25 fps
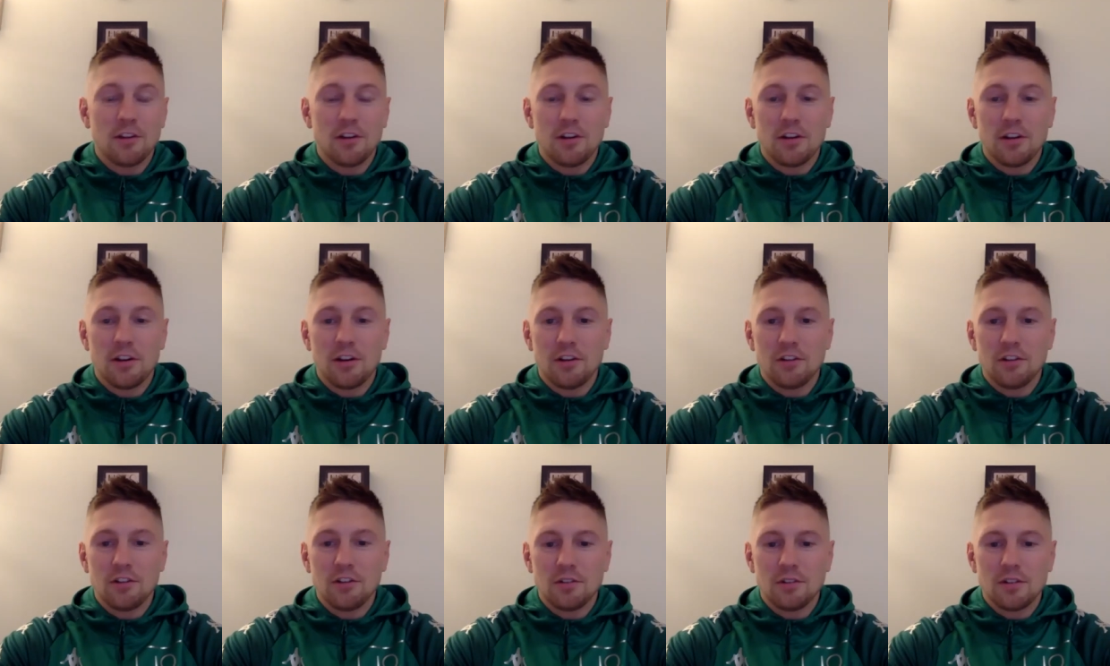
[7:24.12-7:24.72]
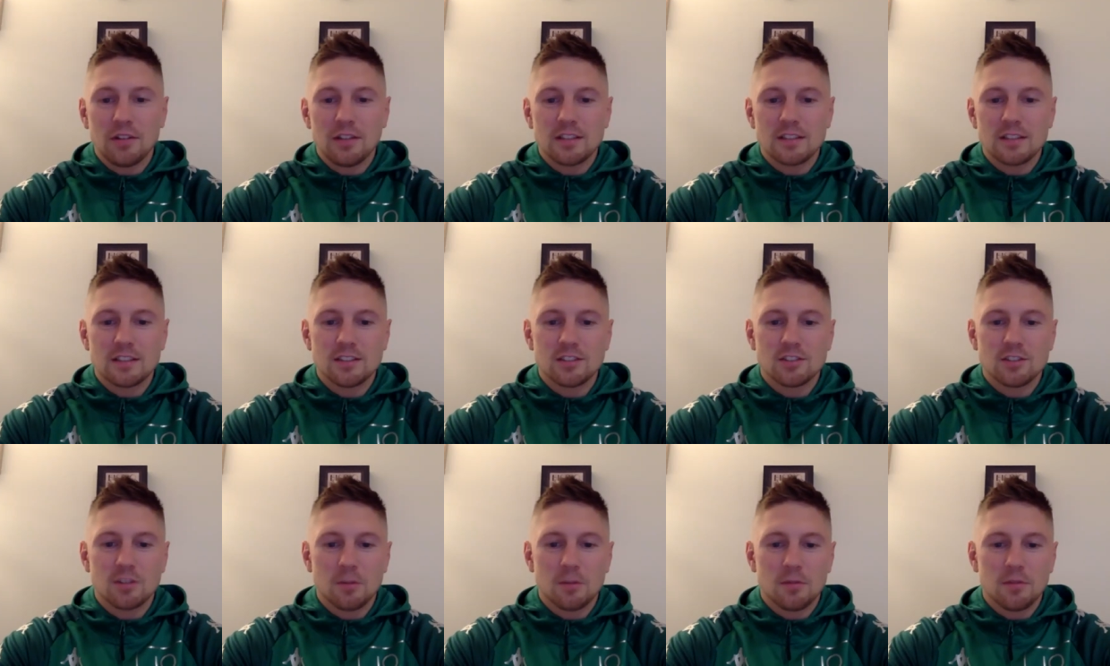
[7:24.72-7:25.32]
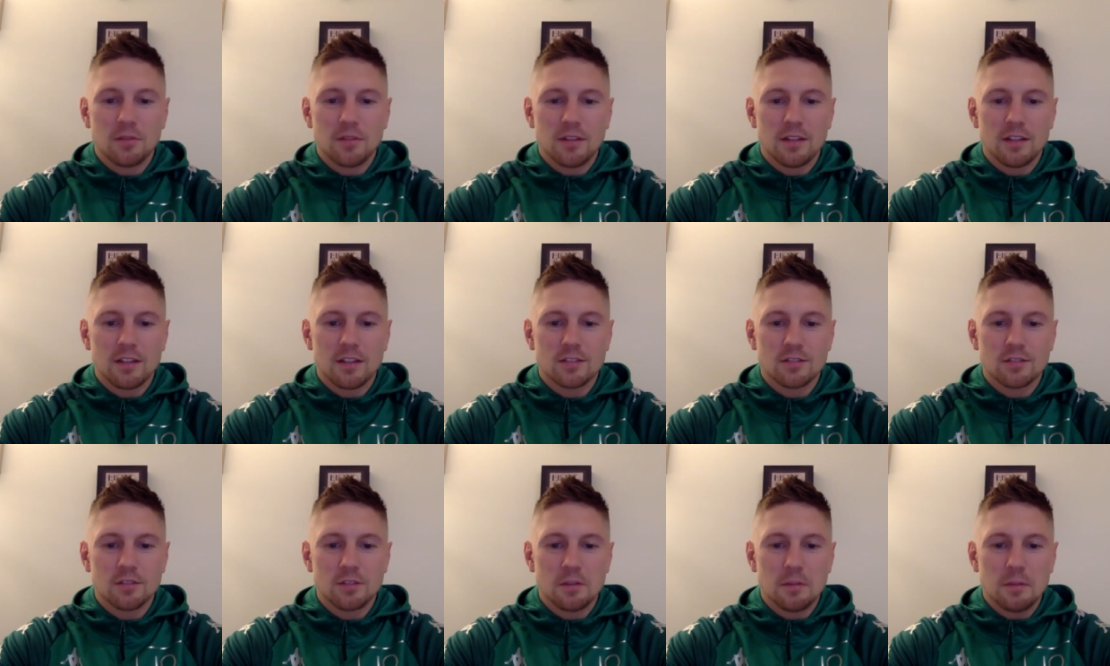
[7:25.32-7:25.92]
a doubt, you know, this is something that's
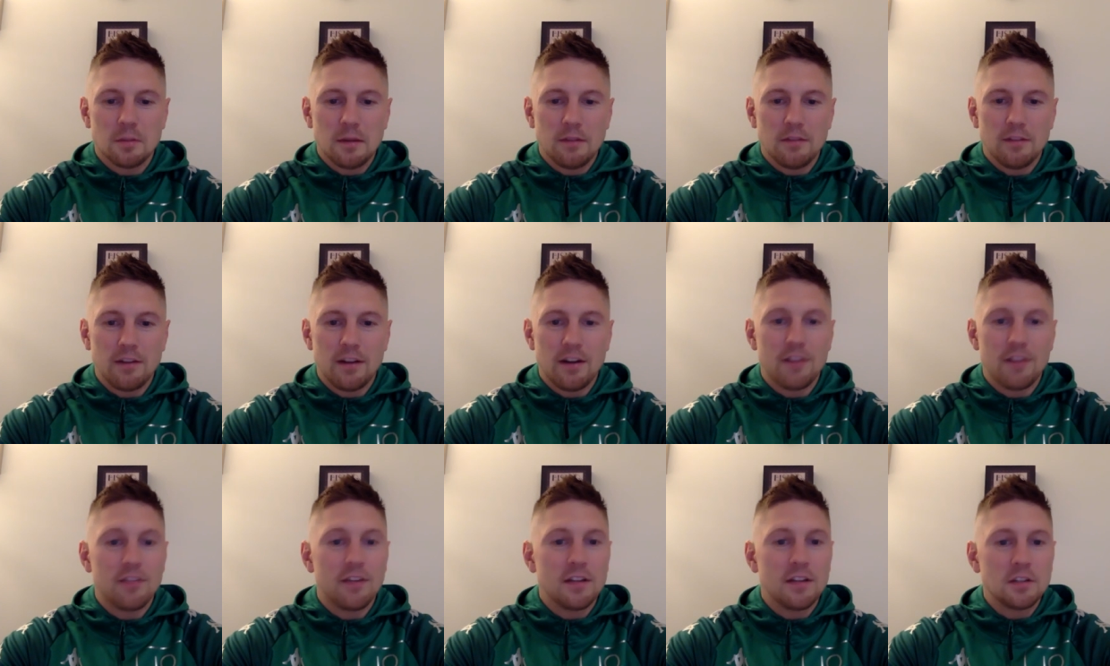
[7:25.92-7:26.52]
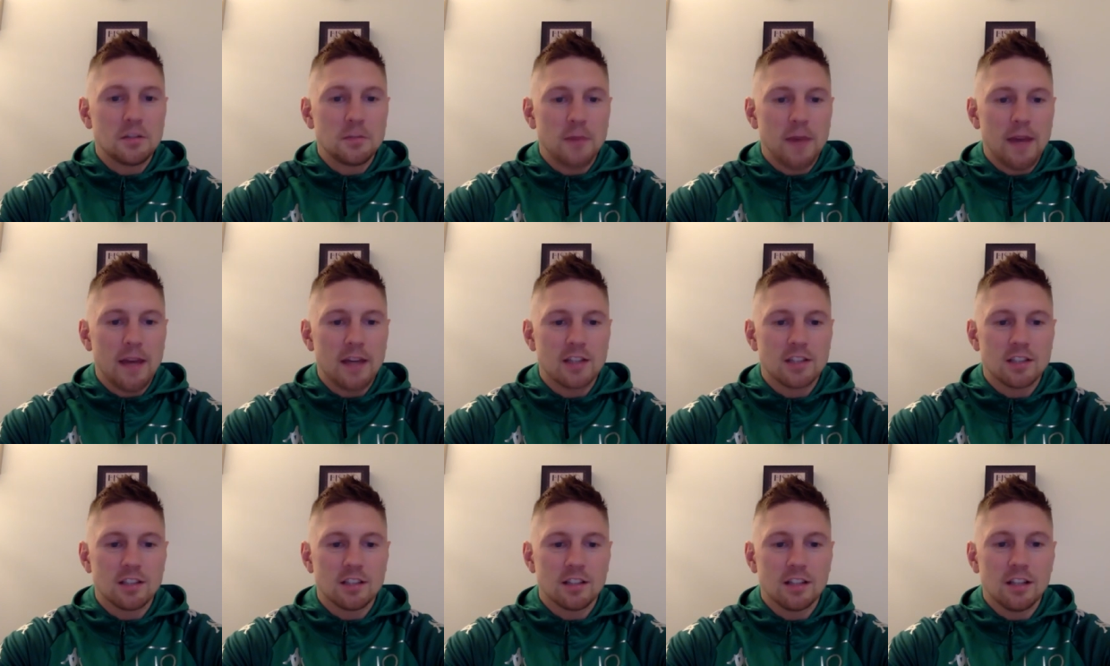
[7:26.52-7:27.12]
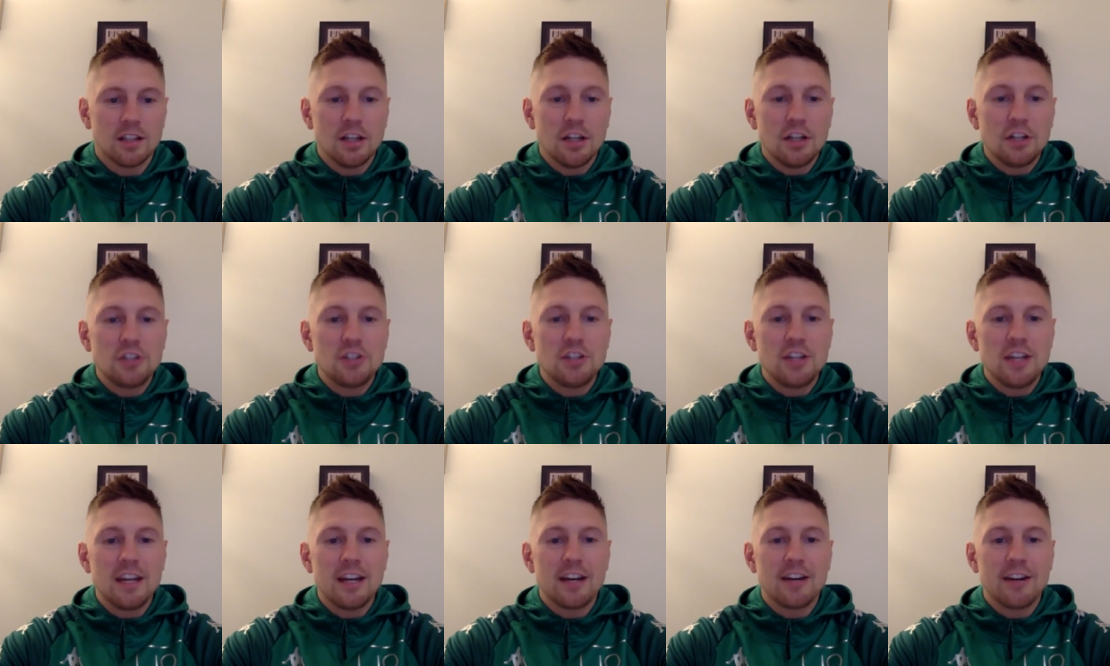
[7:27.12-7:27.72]
going to be very, very special.
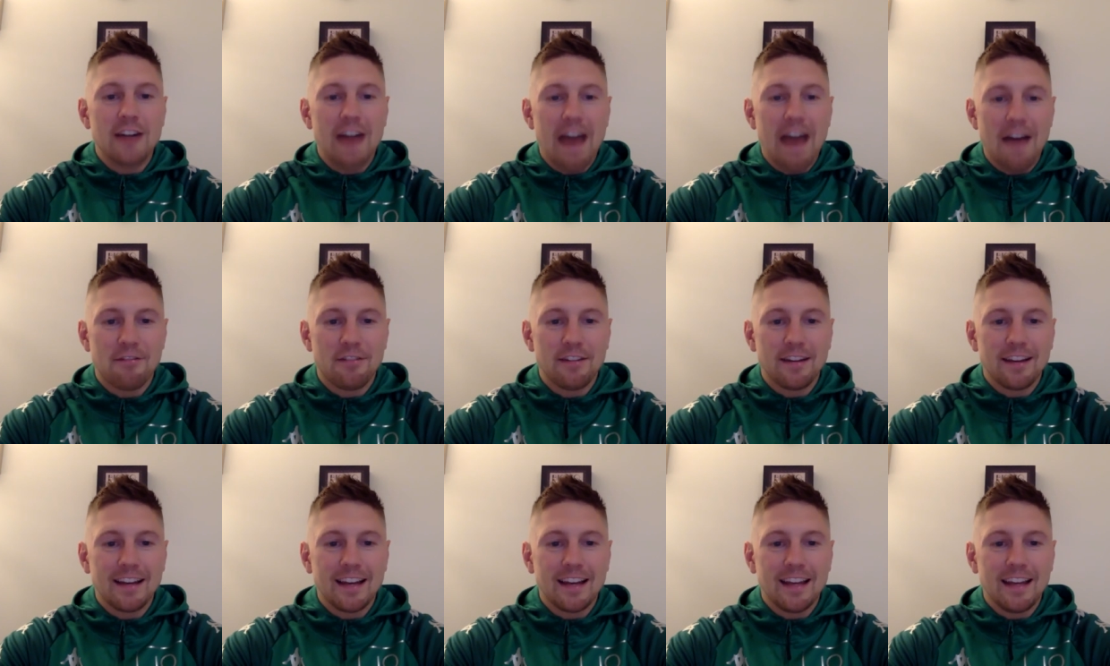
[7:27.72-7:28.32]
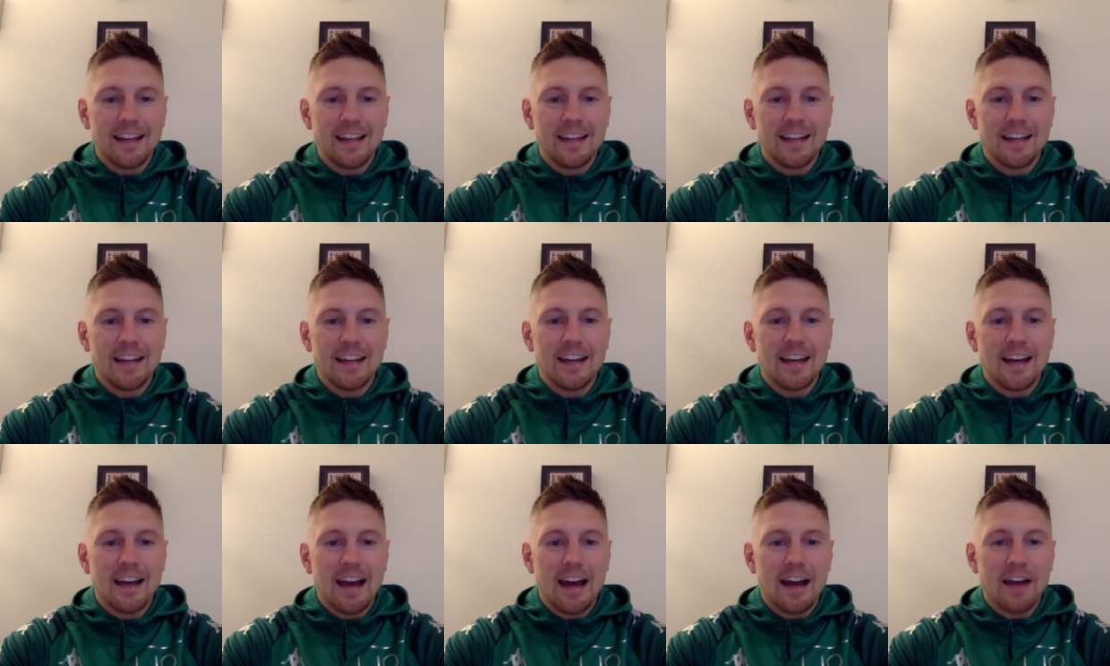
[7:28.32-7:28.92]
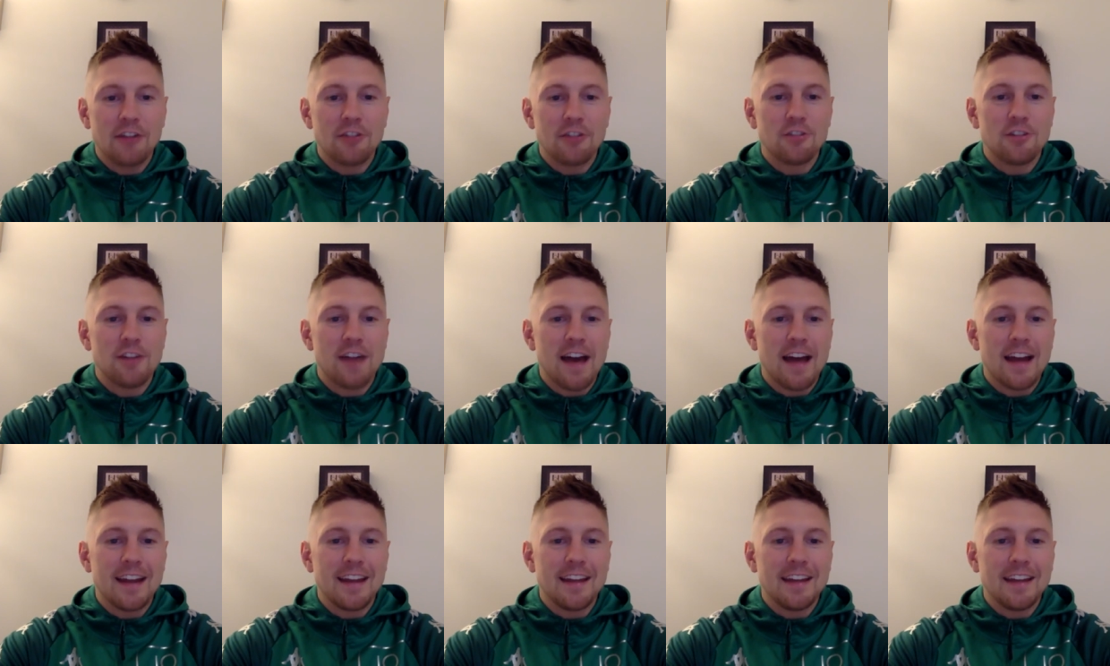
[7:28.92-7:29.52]
Geographically,
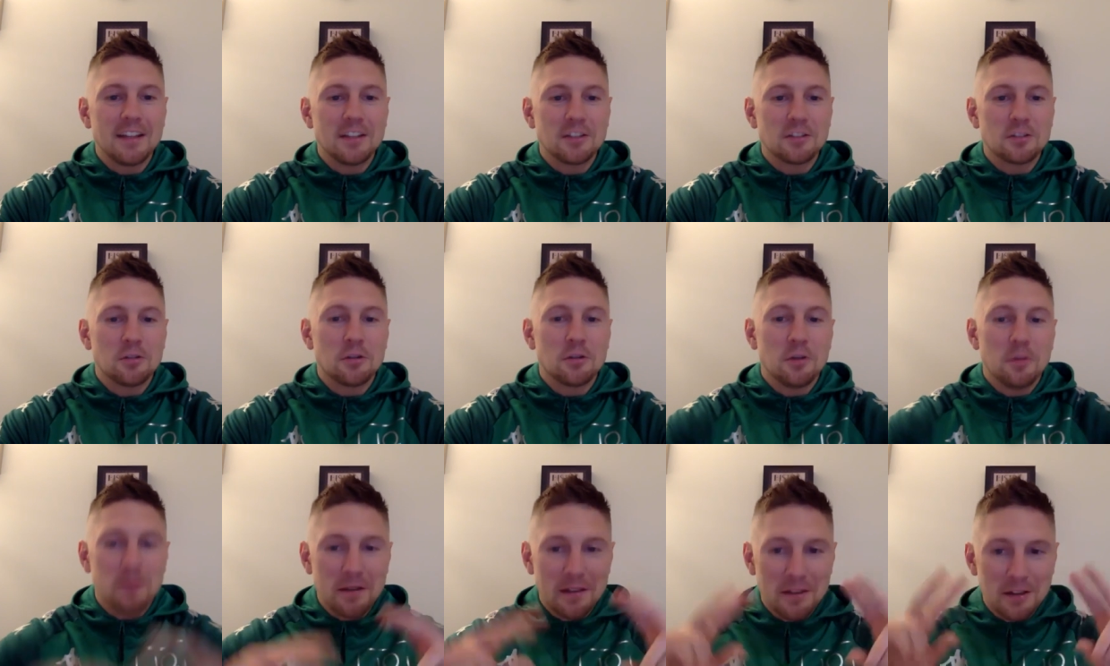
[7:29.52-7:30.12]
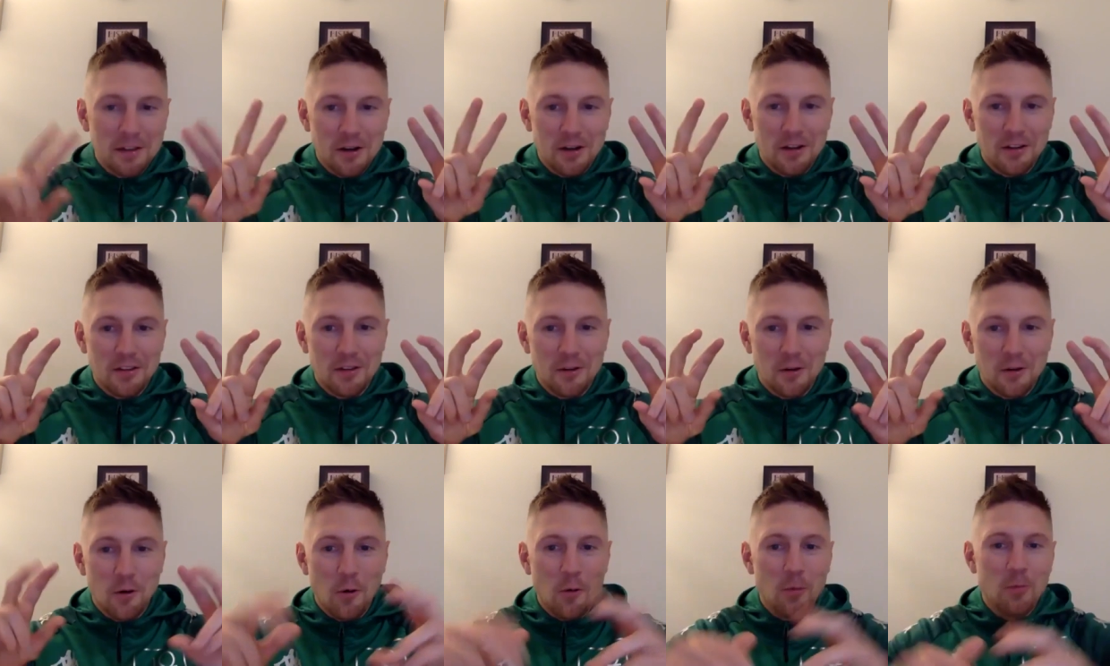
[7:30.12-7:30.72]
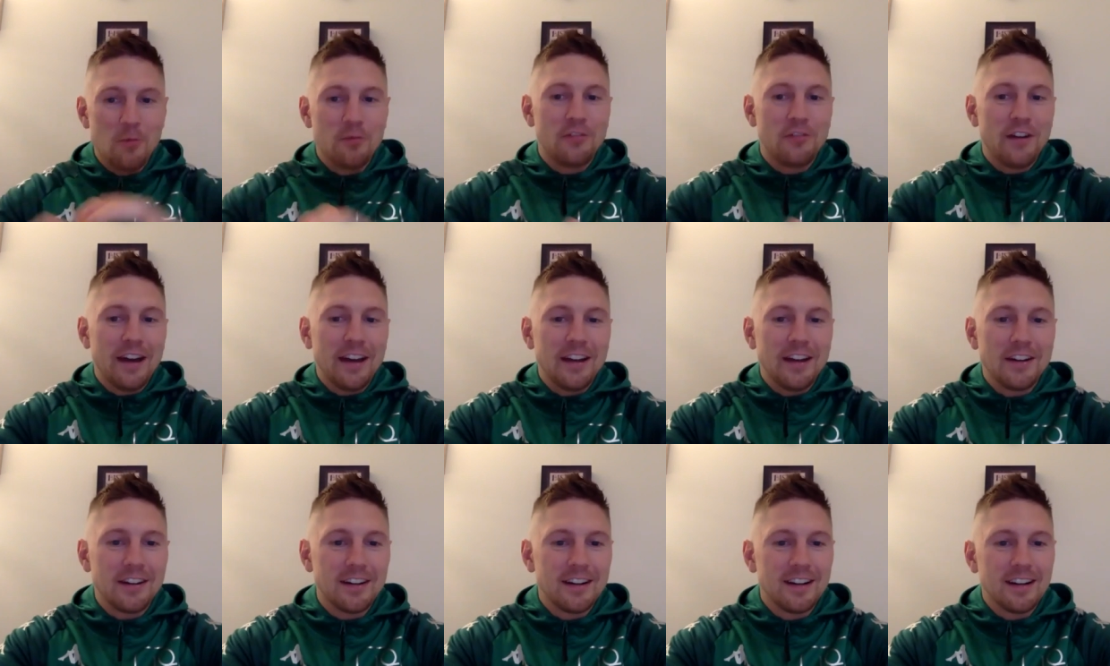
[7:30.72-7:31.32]
Andrade is going to be the, the home
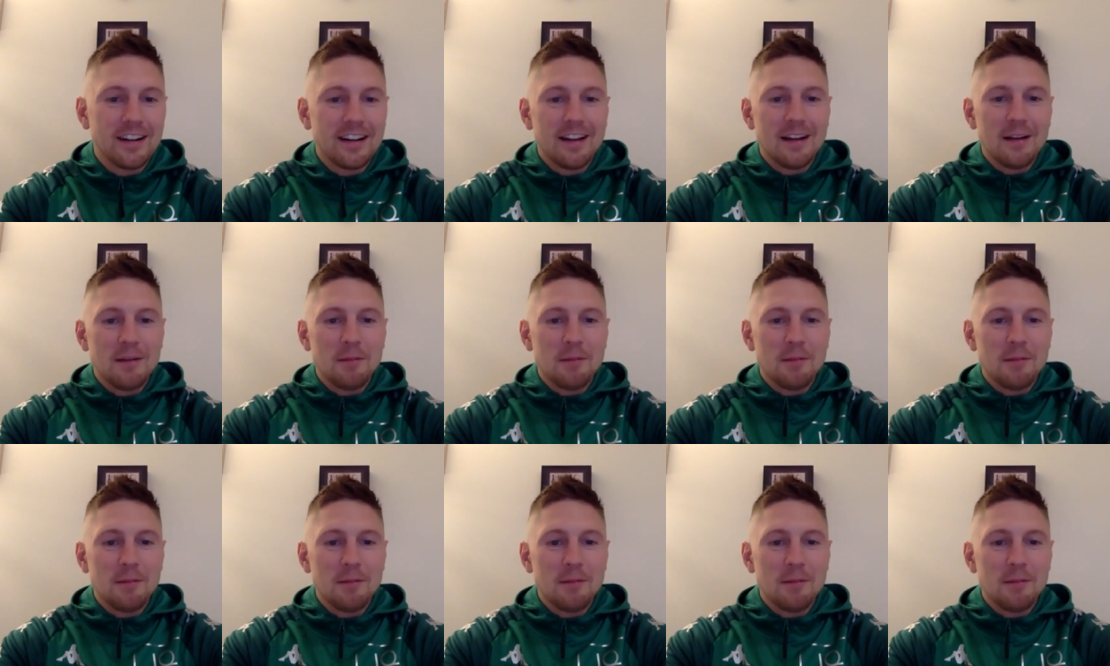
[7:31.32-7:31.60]
fighter.